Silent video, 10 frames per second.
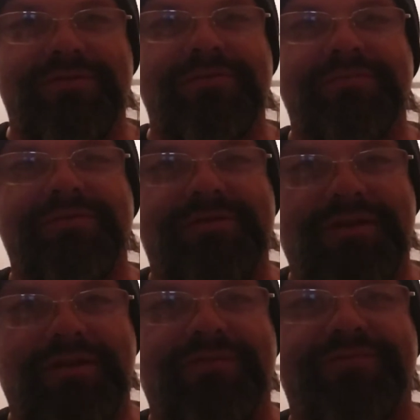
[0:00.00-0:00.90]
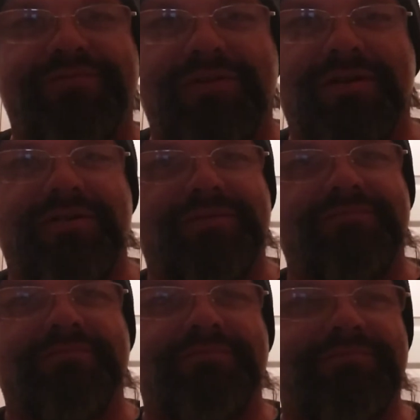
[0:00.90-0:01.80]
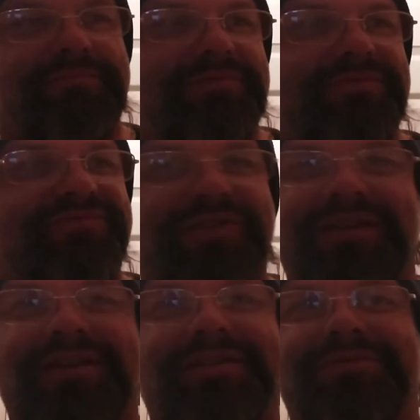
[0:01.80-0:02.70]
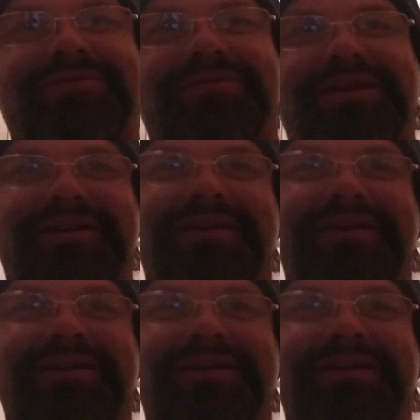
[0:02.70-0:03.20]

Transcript: Taco Bell. I go, Taco salad,